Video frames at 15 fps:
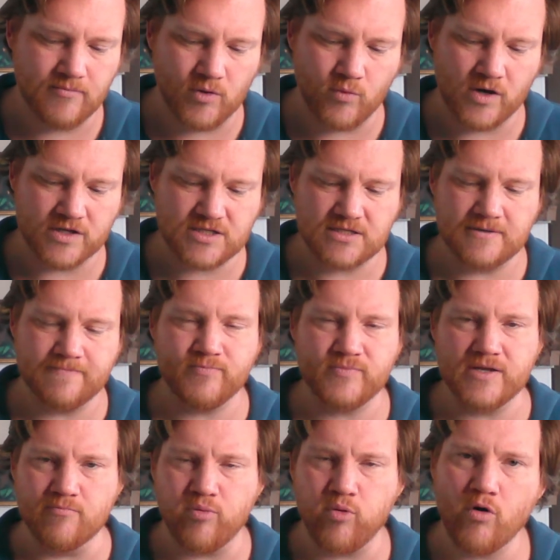But what's
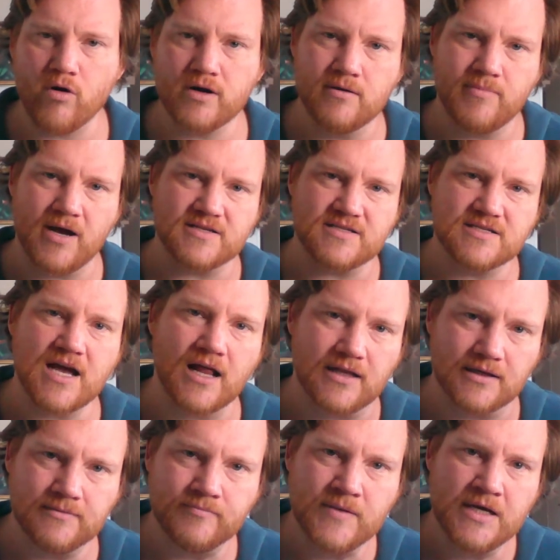important about
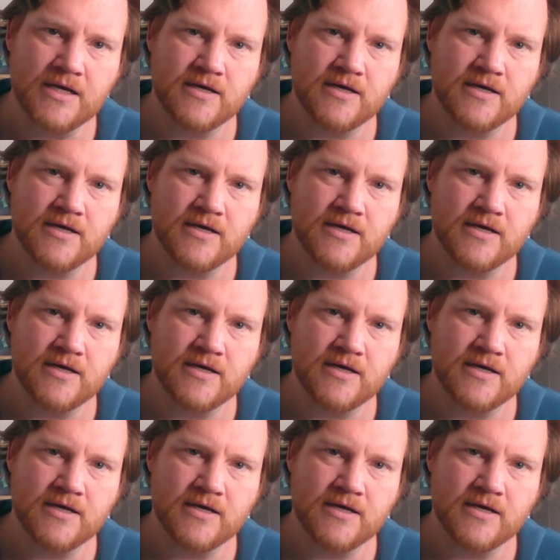Saleh,